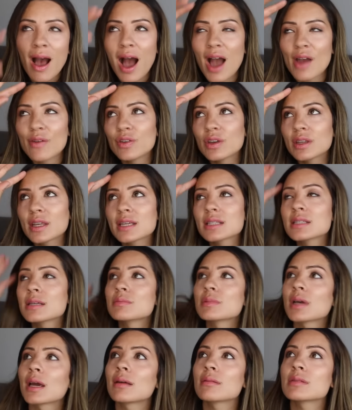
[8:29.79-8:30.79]
I feel like
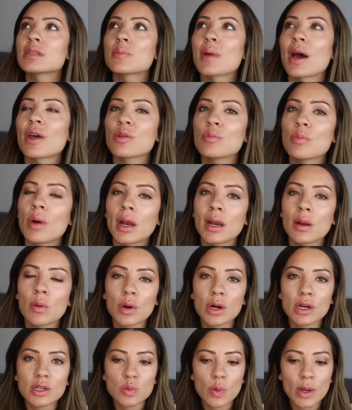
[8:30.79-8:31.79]
sometimes the Bath & Body
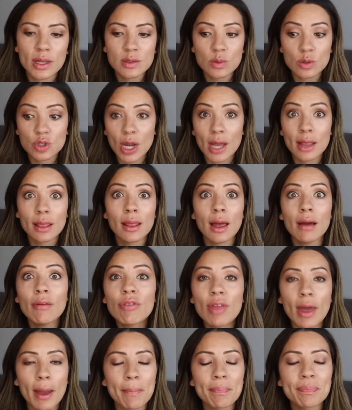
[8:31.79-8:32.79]
Works ones, which I
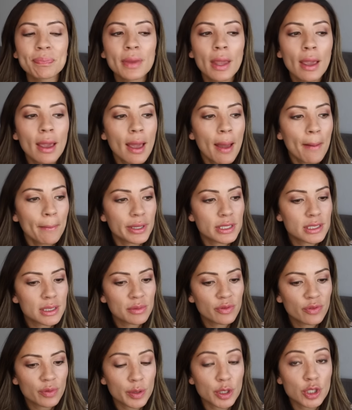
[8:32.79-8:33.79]
love them, but some
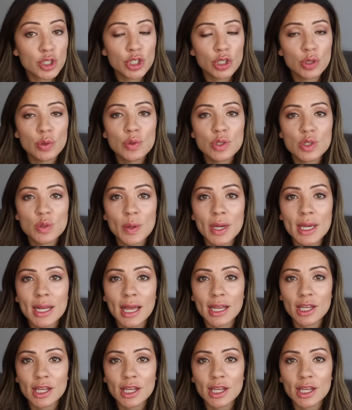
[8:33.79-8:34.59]
of them are too sweet.